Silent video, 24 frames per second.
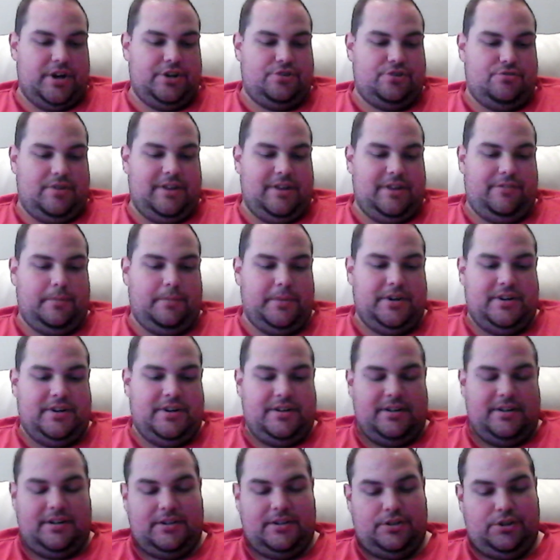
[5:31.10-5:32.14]
Tried to drink from
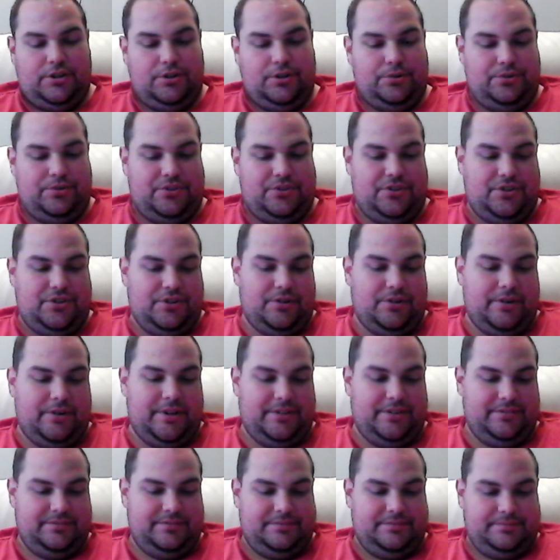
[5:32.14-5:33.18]
a closed
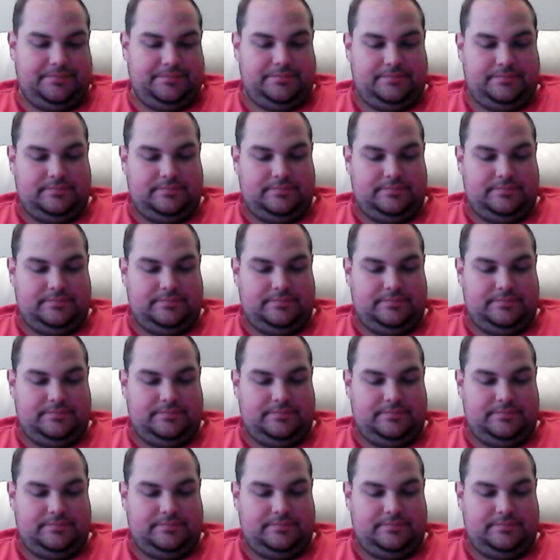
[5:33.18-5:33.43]
soda?